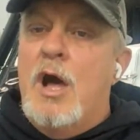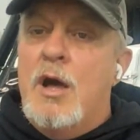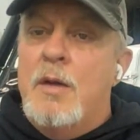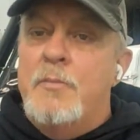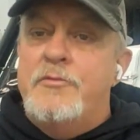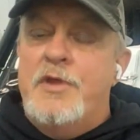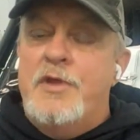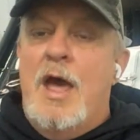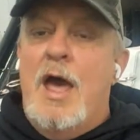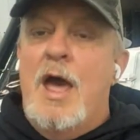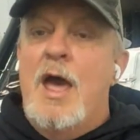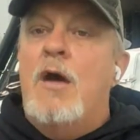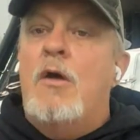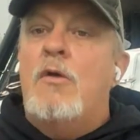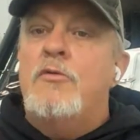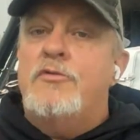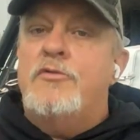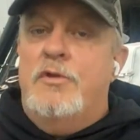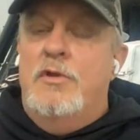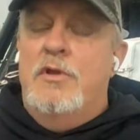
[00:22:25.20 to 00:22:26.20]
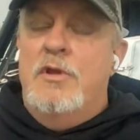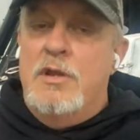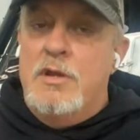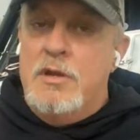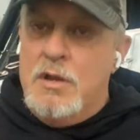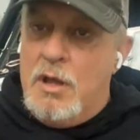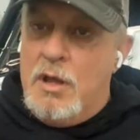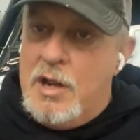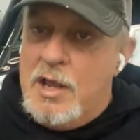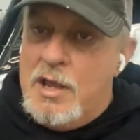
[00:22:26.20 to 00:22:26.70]
opt out
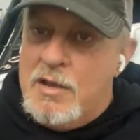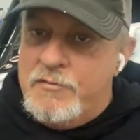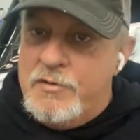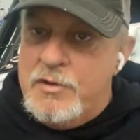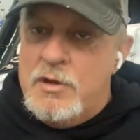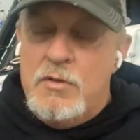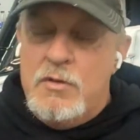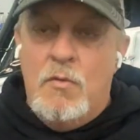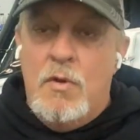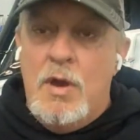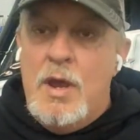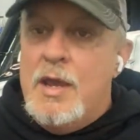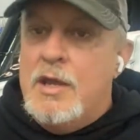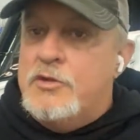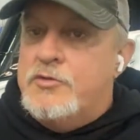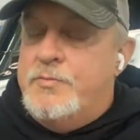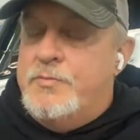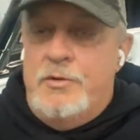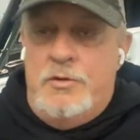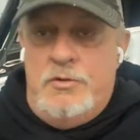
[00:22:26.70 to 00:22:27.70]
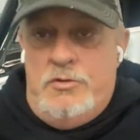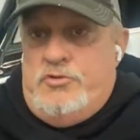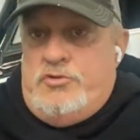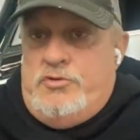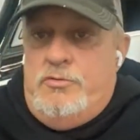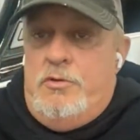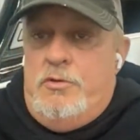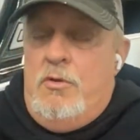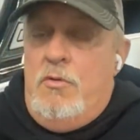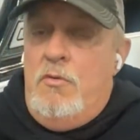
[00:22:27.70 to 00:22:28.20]
and not have any wax
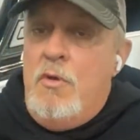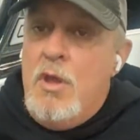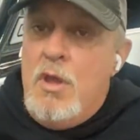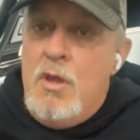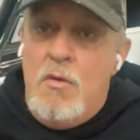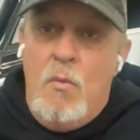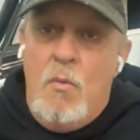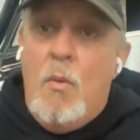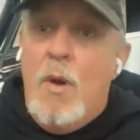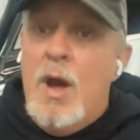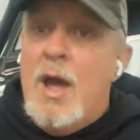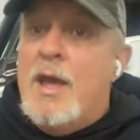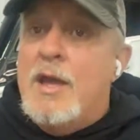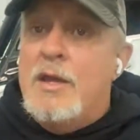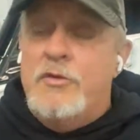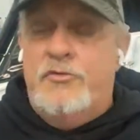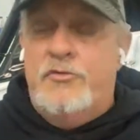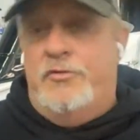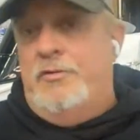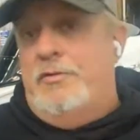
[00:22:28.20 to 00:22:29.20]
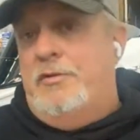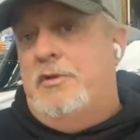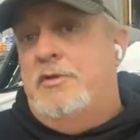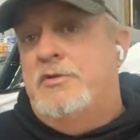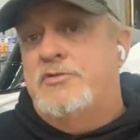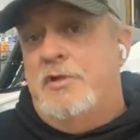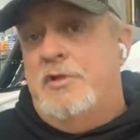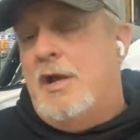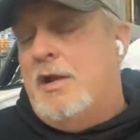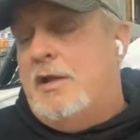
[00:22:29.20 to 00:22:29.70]
because wax
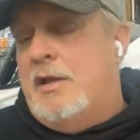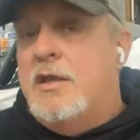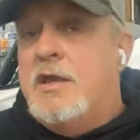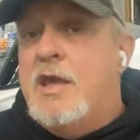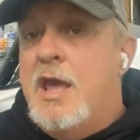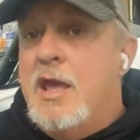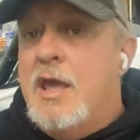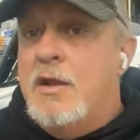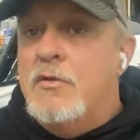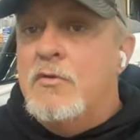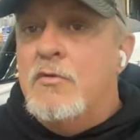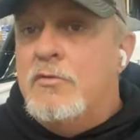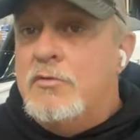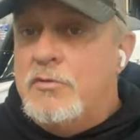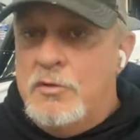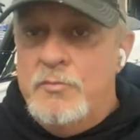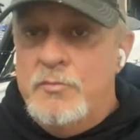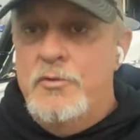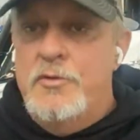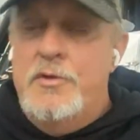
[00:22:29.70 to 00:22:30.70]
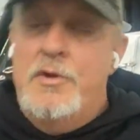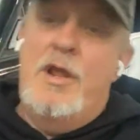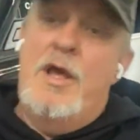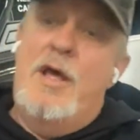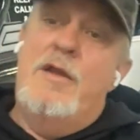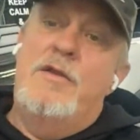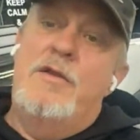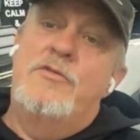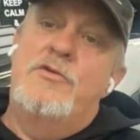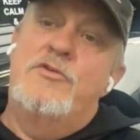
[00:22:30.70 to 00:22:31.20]
is like a candle. You put it
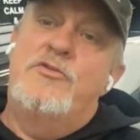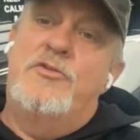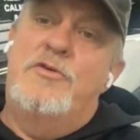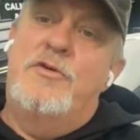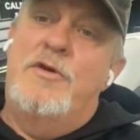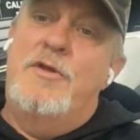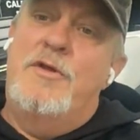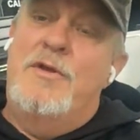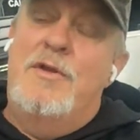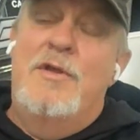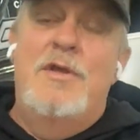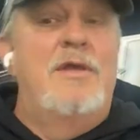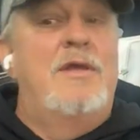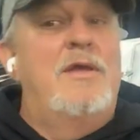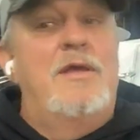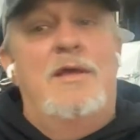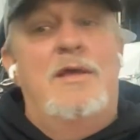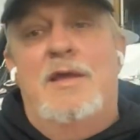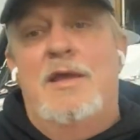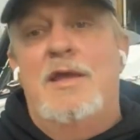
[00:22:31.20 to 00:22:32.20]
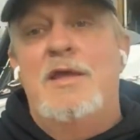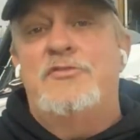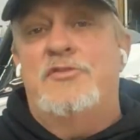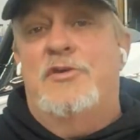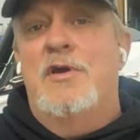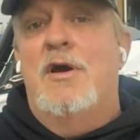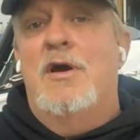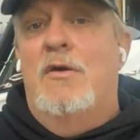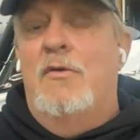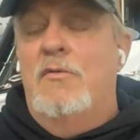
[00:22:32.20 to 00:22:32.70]
out in the sun,
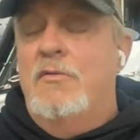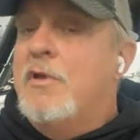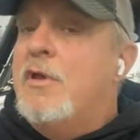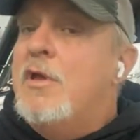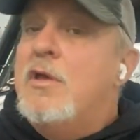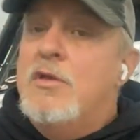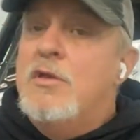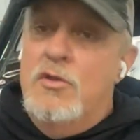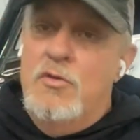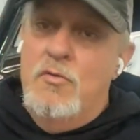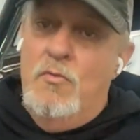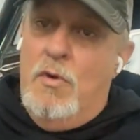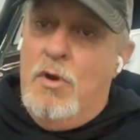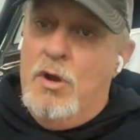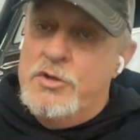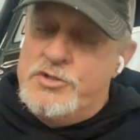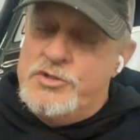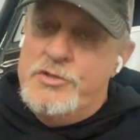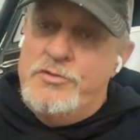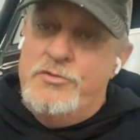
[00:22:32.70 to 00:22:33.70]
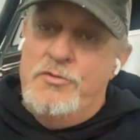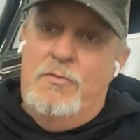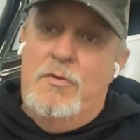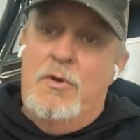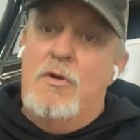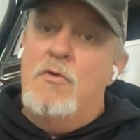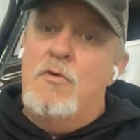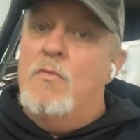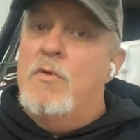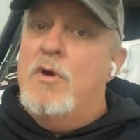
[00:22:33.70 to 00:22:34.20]
it's gone. You wash it the
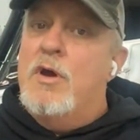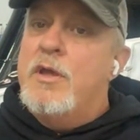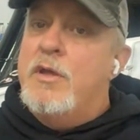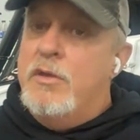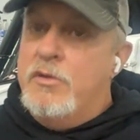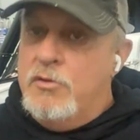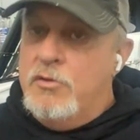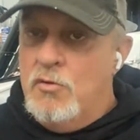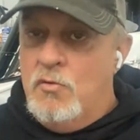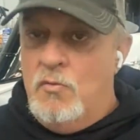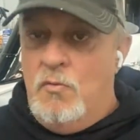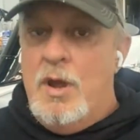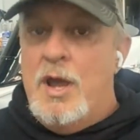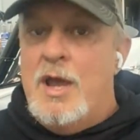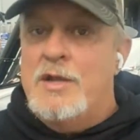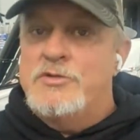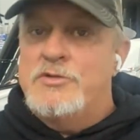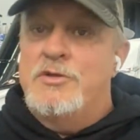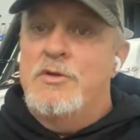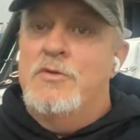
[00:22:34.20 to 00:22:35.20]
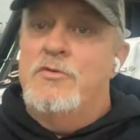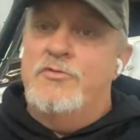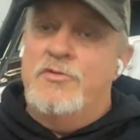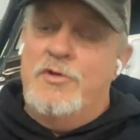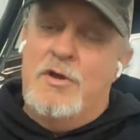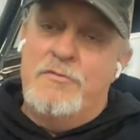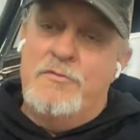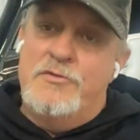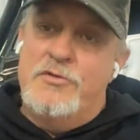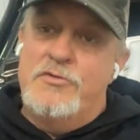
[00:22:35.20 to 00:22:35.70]
wrong way, your wax goes
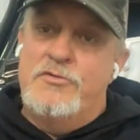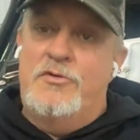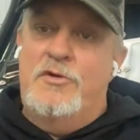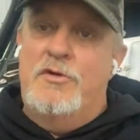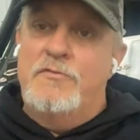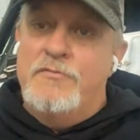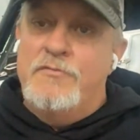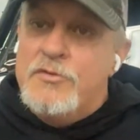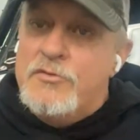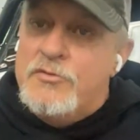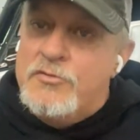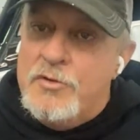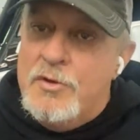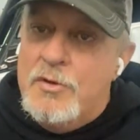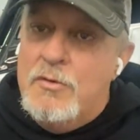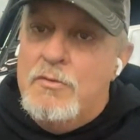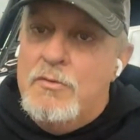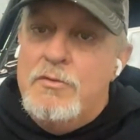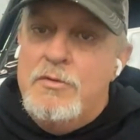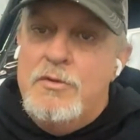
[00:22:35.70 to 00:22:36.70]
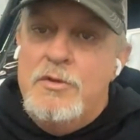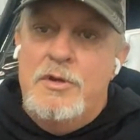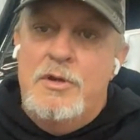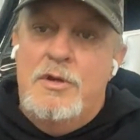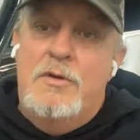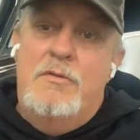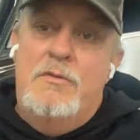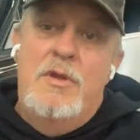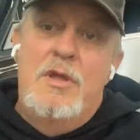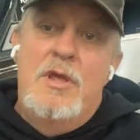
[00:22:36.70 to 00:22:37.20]
off the surface. So
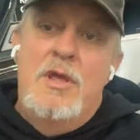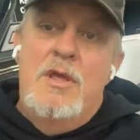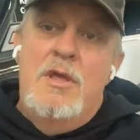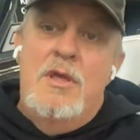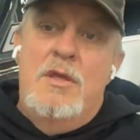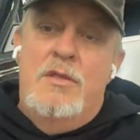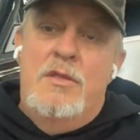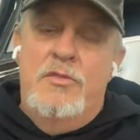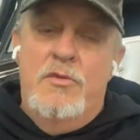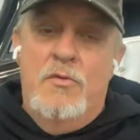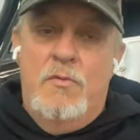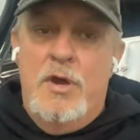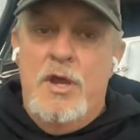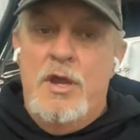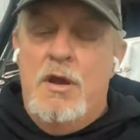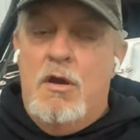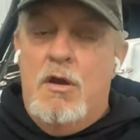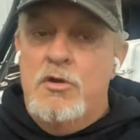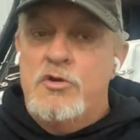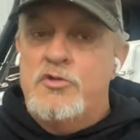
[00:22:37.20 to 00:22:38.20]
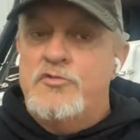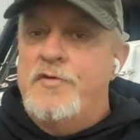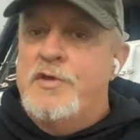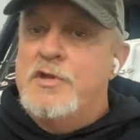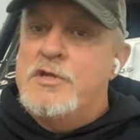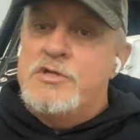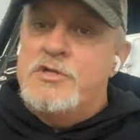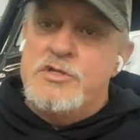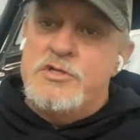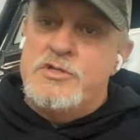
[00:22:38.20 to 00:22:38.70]
the way ours
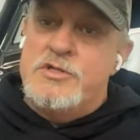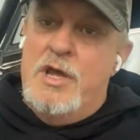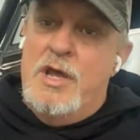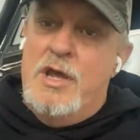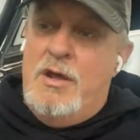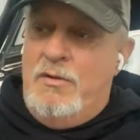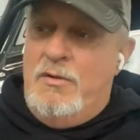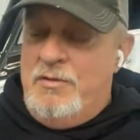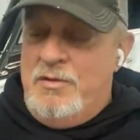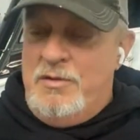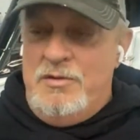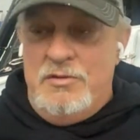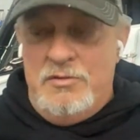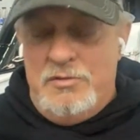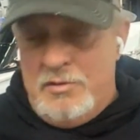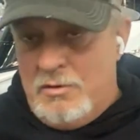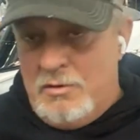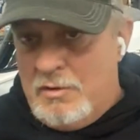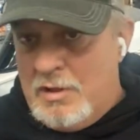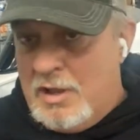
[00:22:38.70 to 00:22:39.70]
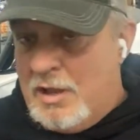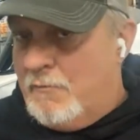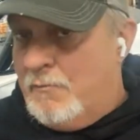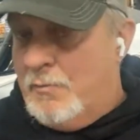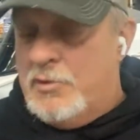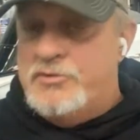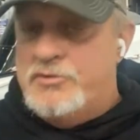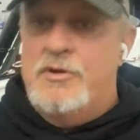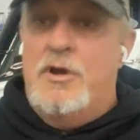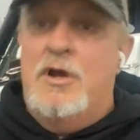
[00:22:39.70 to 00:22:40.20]
finishes out, you don't have
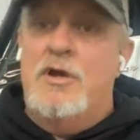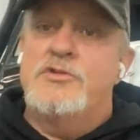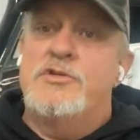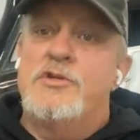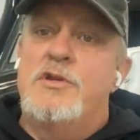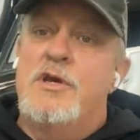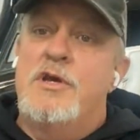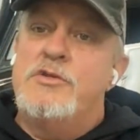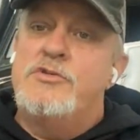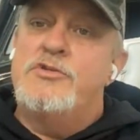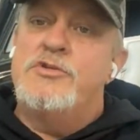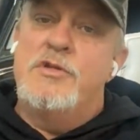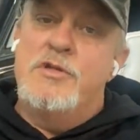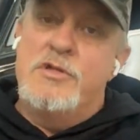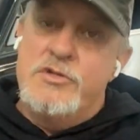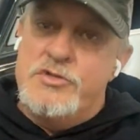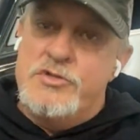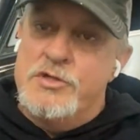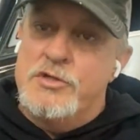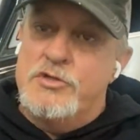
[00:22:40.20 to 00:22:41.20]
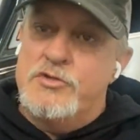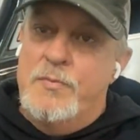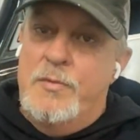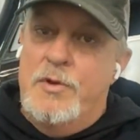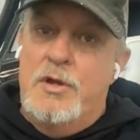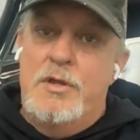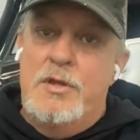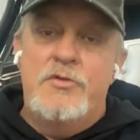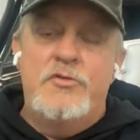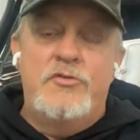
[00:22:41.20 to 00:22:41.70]
much oxidation in 6
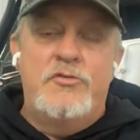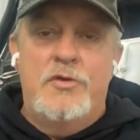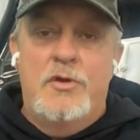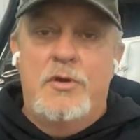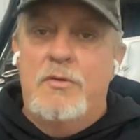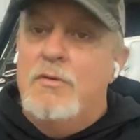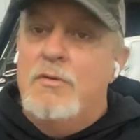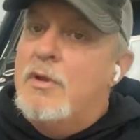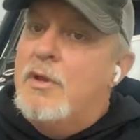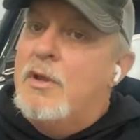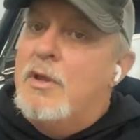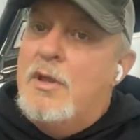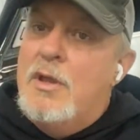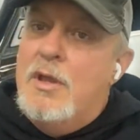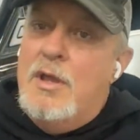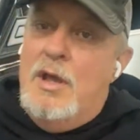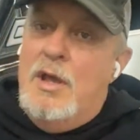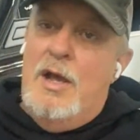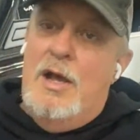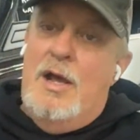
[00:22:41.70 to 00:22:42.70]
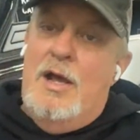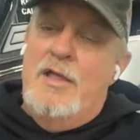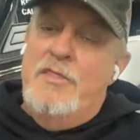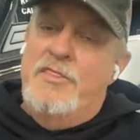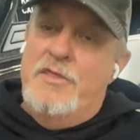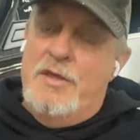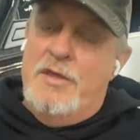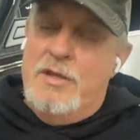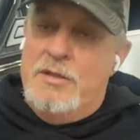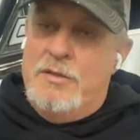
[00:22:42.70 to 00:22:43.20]
months. So I
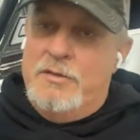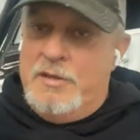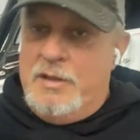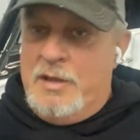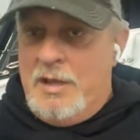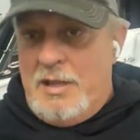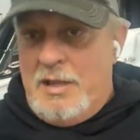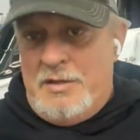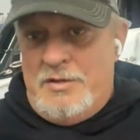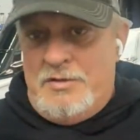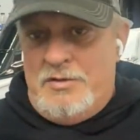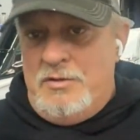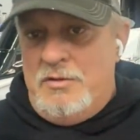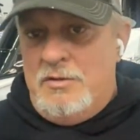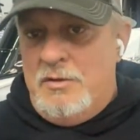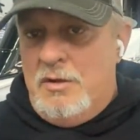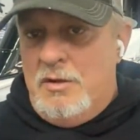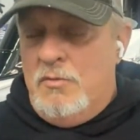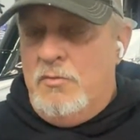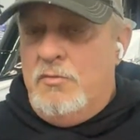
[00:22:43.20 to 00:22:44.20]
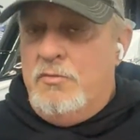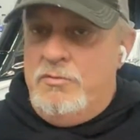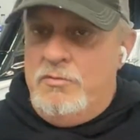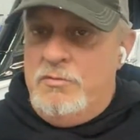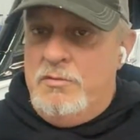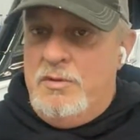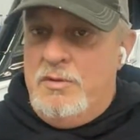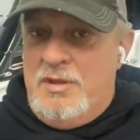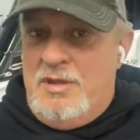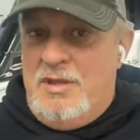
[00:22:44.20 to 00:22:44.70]
think that
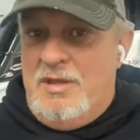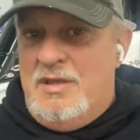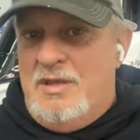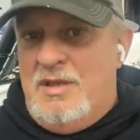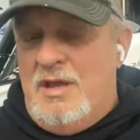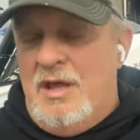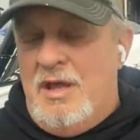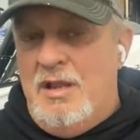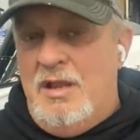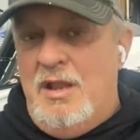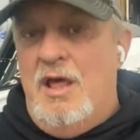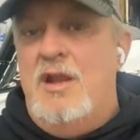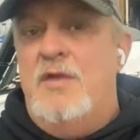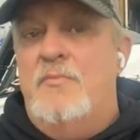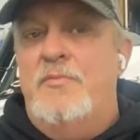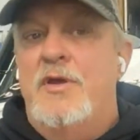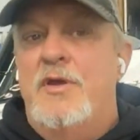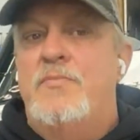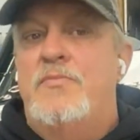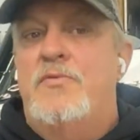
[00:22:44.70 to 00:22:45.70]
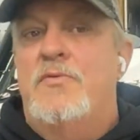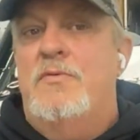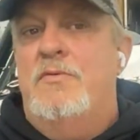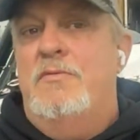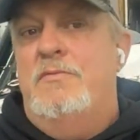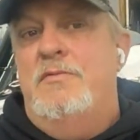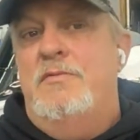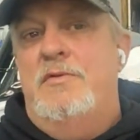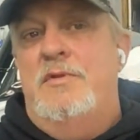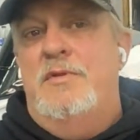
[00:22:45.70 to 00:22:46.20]
a lot of
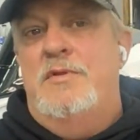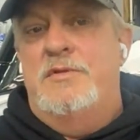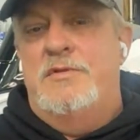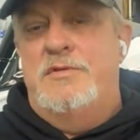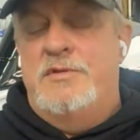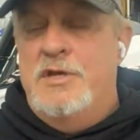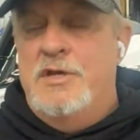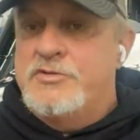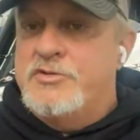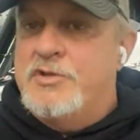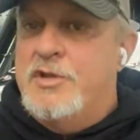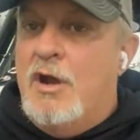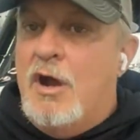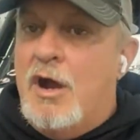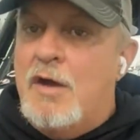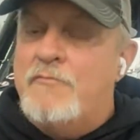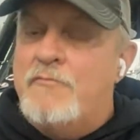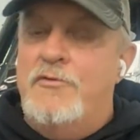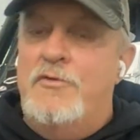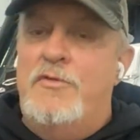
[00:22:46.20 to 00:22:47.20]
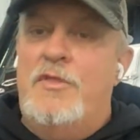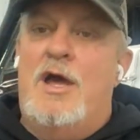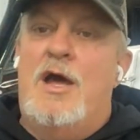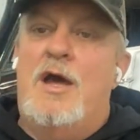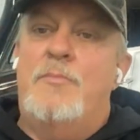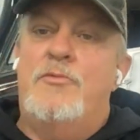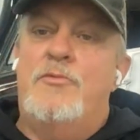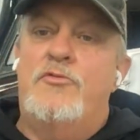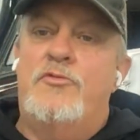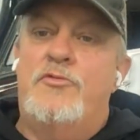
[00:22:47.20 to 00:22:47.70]
people doesn't opt for the
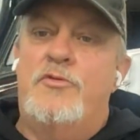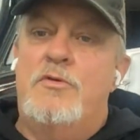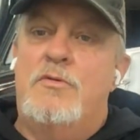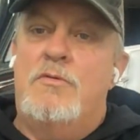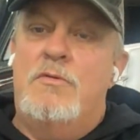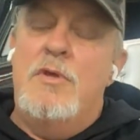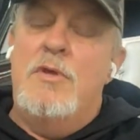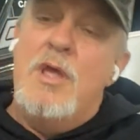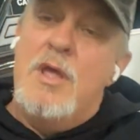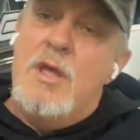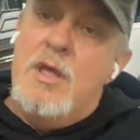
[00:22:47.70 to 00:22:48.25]
hyper seal.